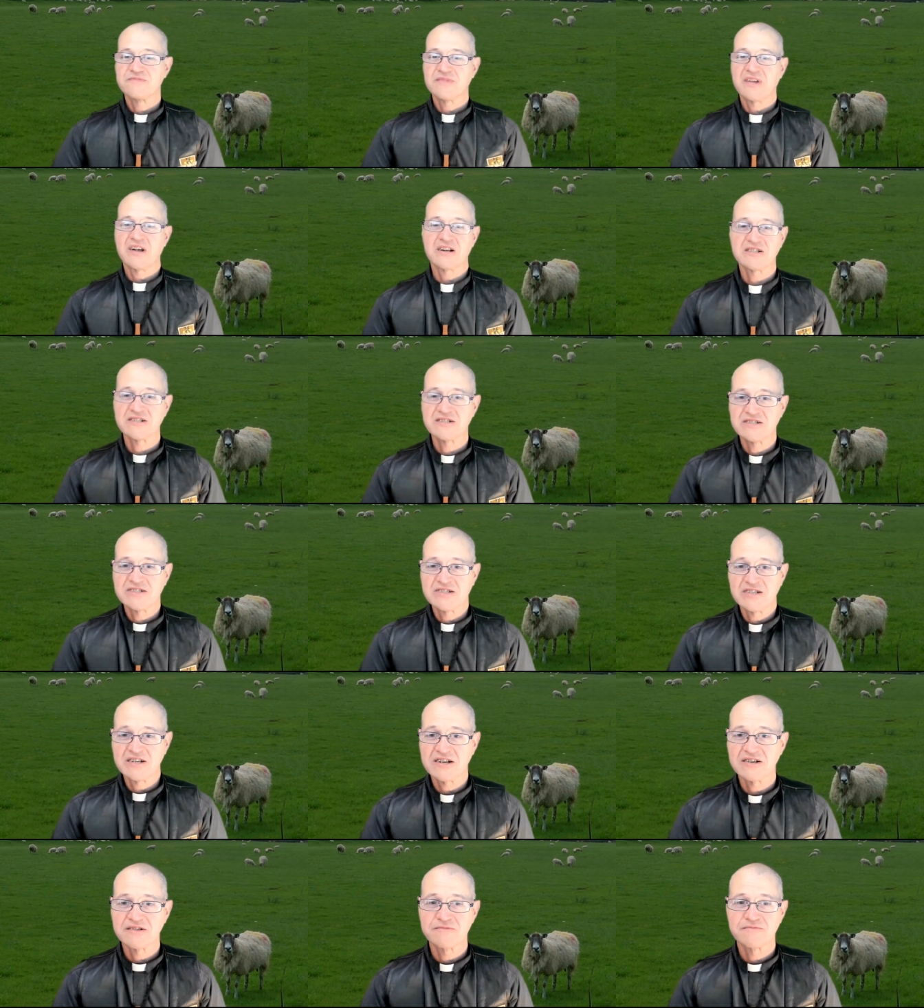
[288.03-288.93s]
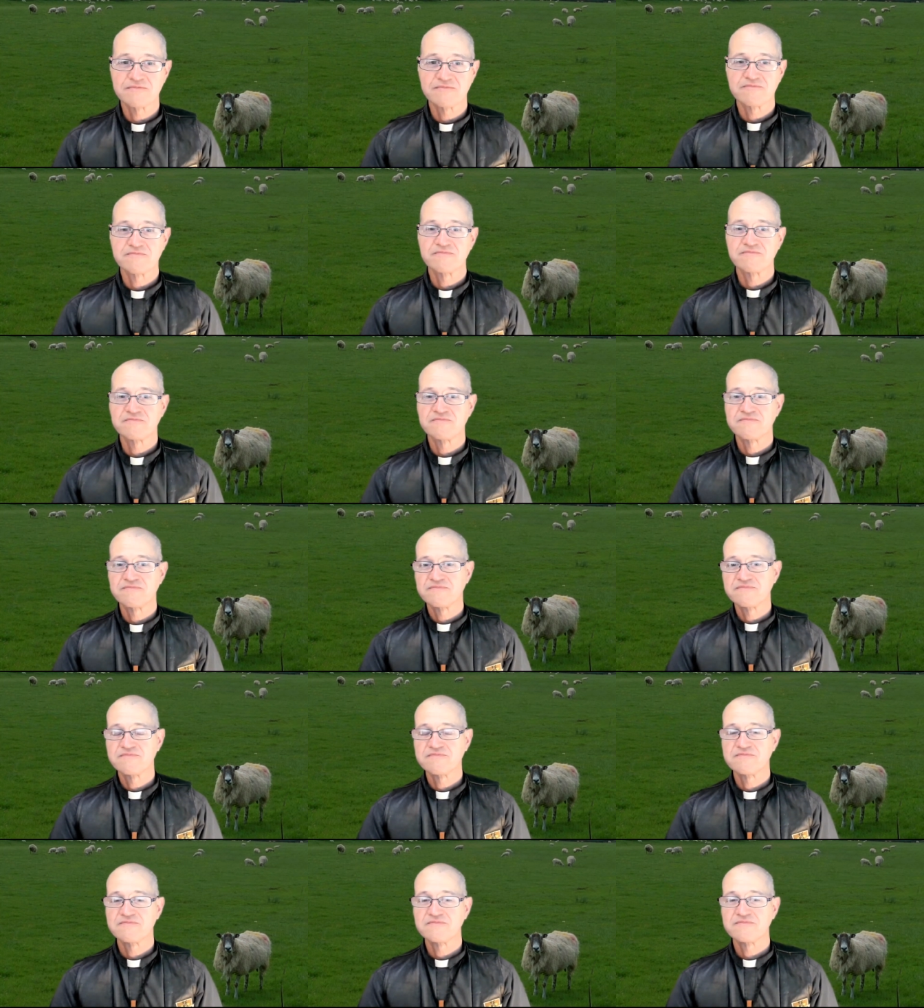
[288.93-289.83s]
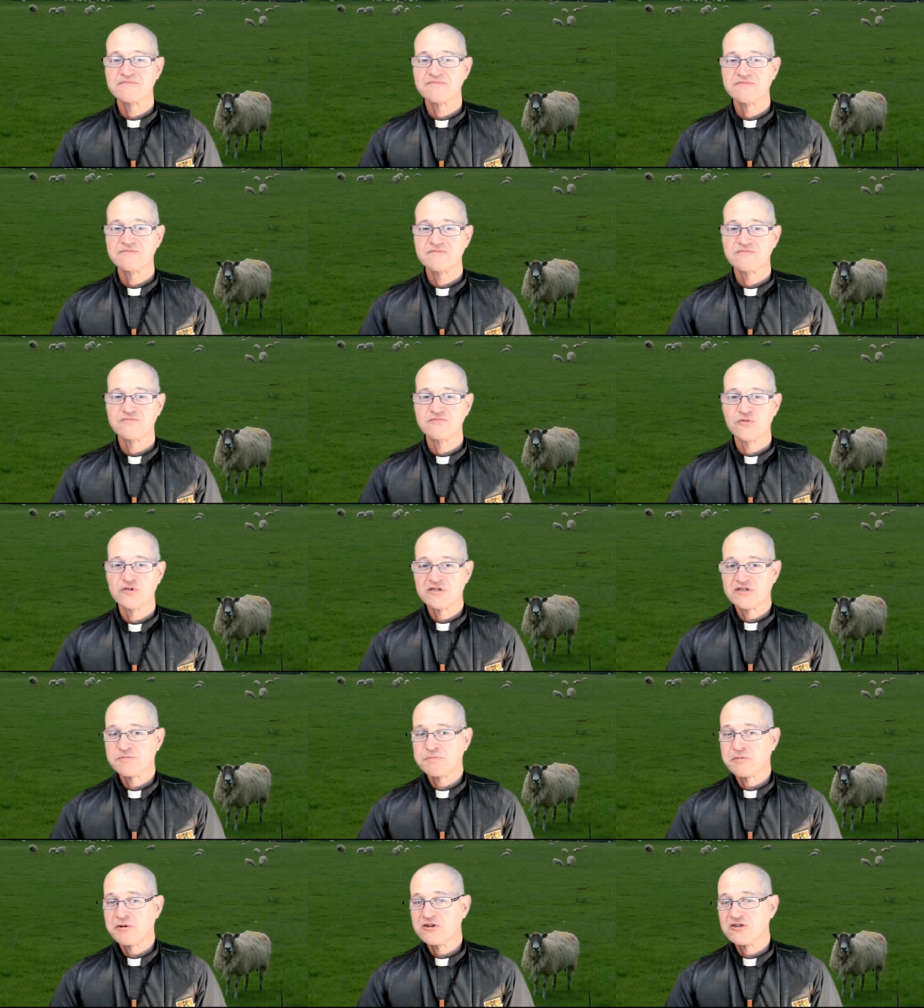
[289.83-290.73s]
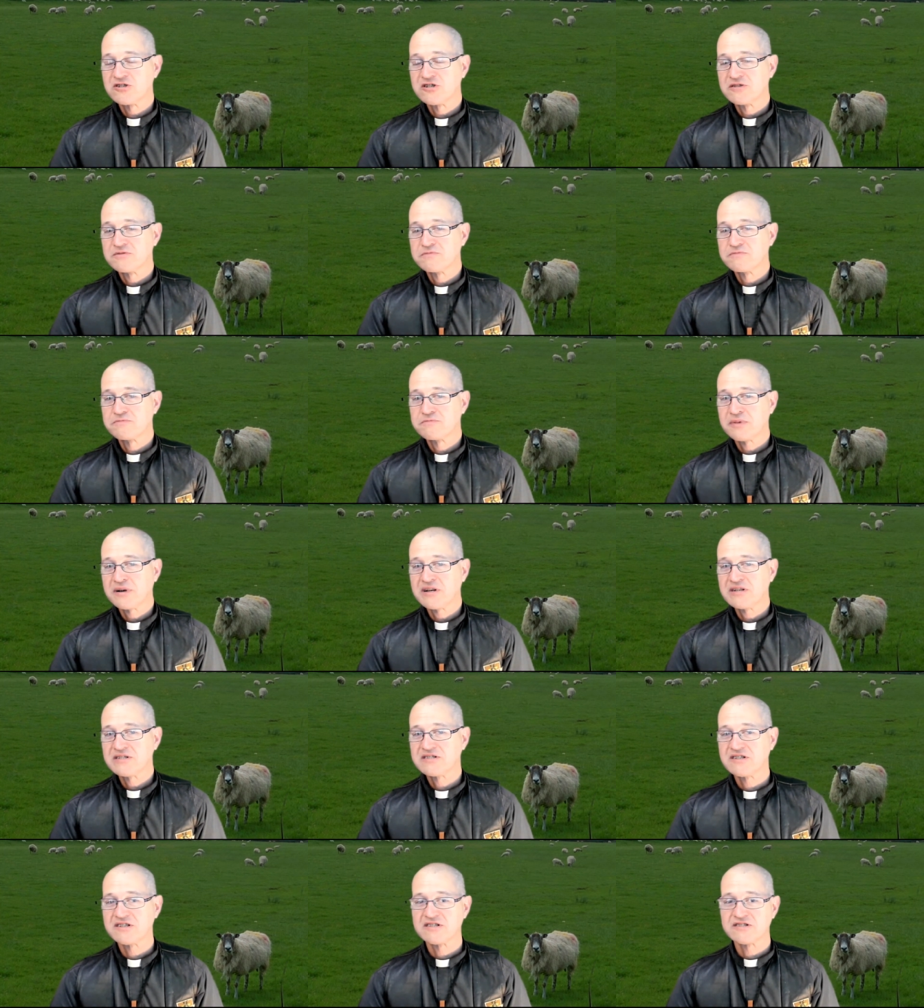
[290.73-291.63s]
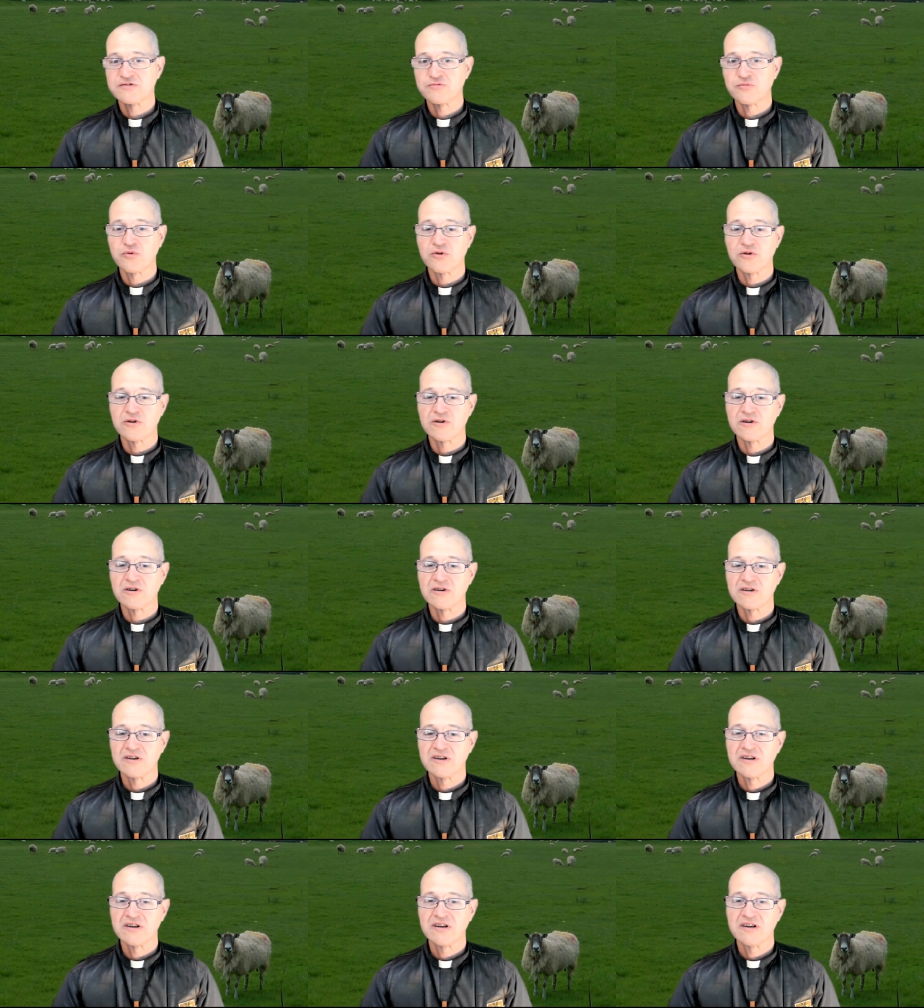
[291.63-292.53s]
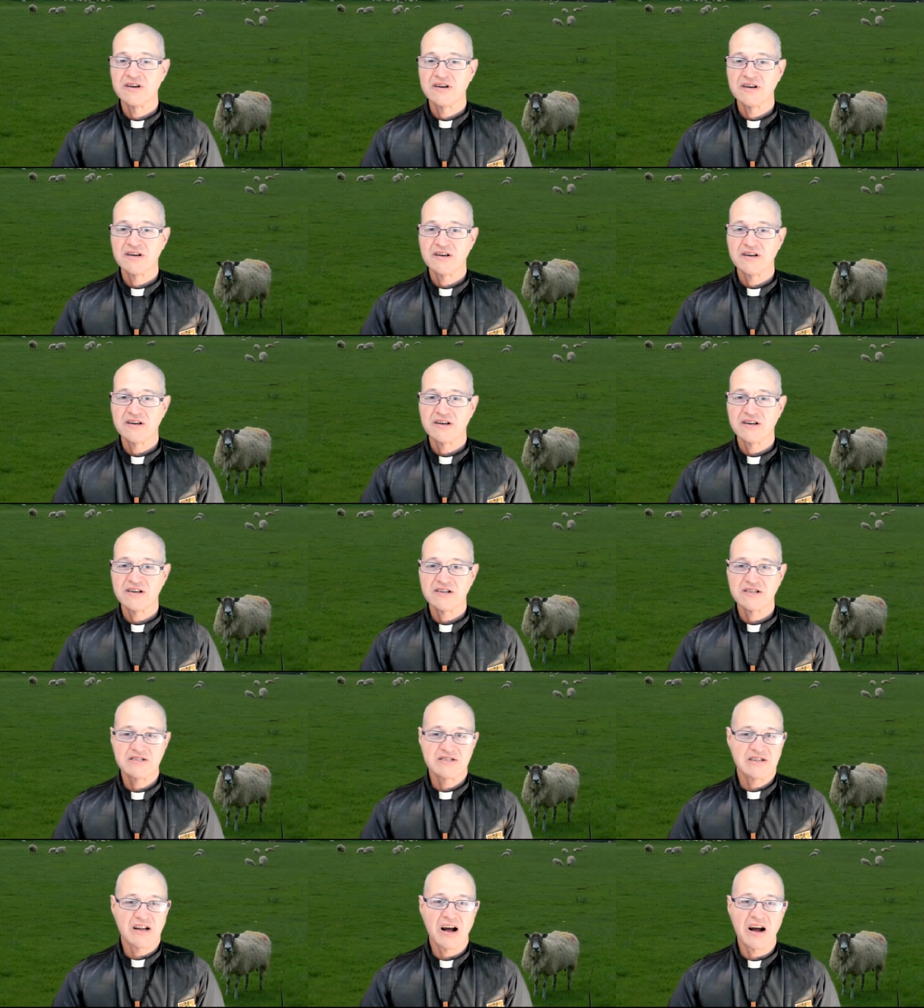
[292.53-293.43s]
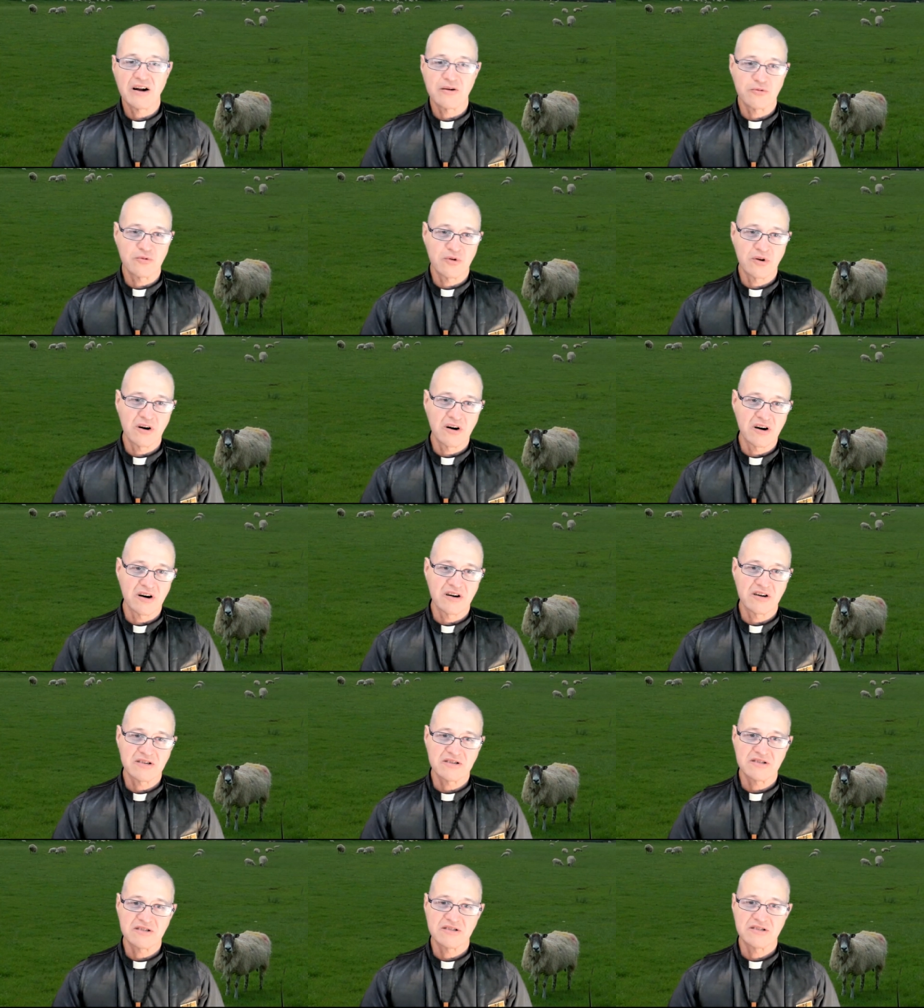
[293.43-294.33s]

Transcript: I can see it. When Spurgeon paints it as war, he's not wrong.